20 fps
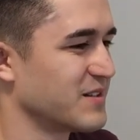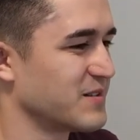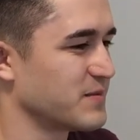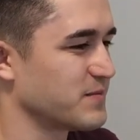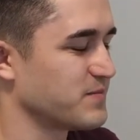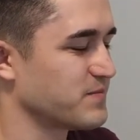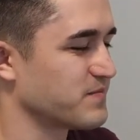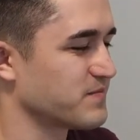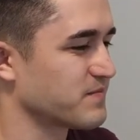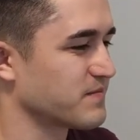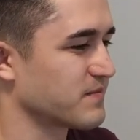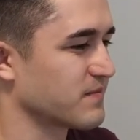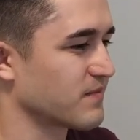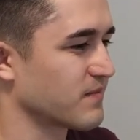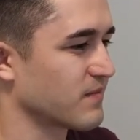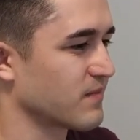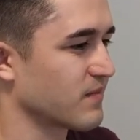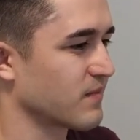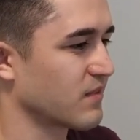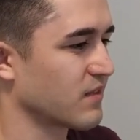
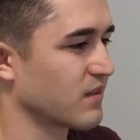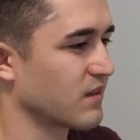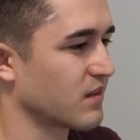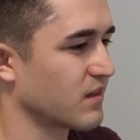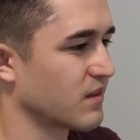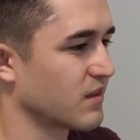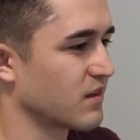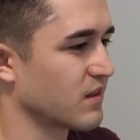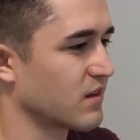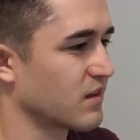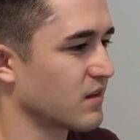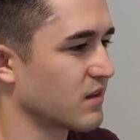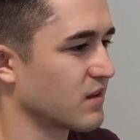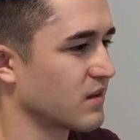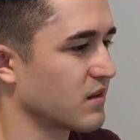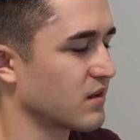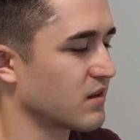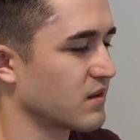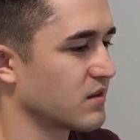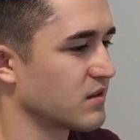
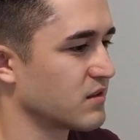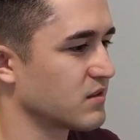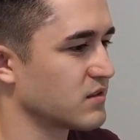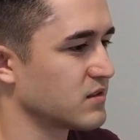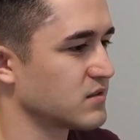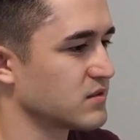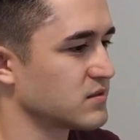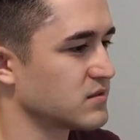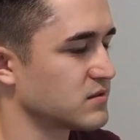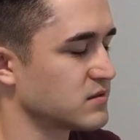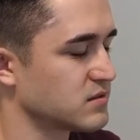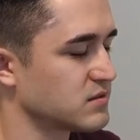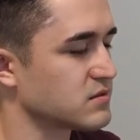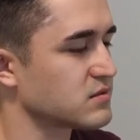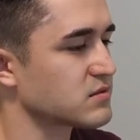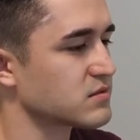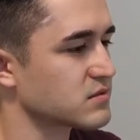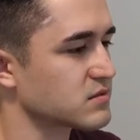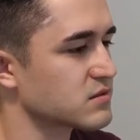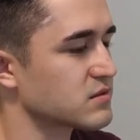
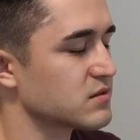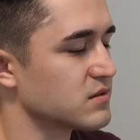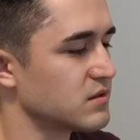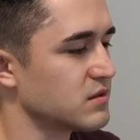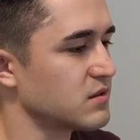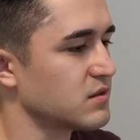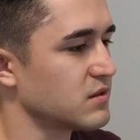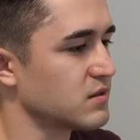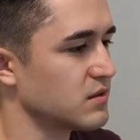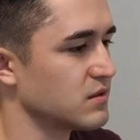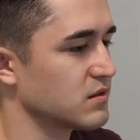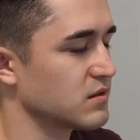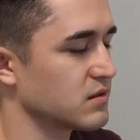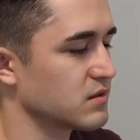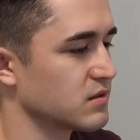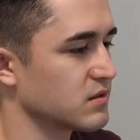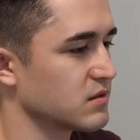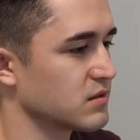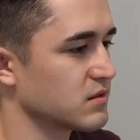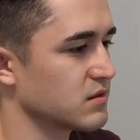
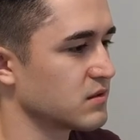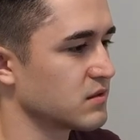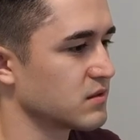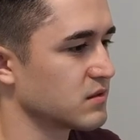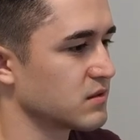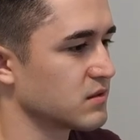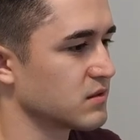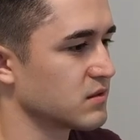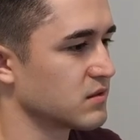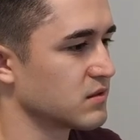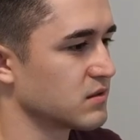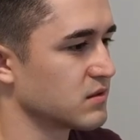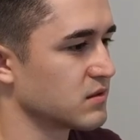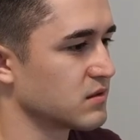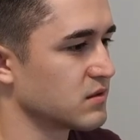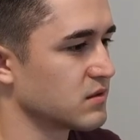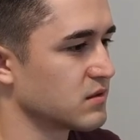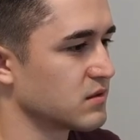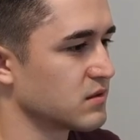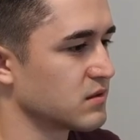
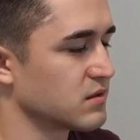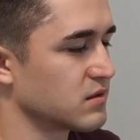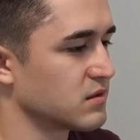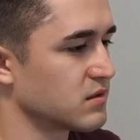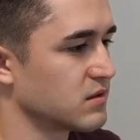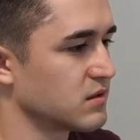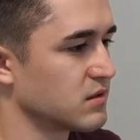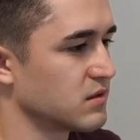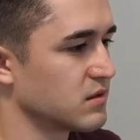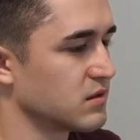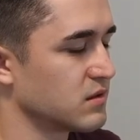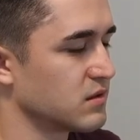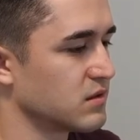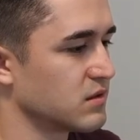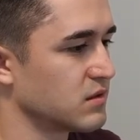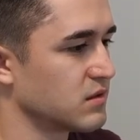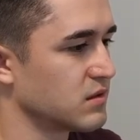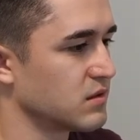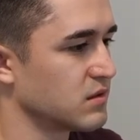(silent)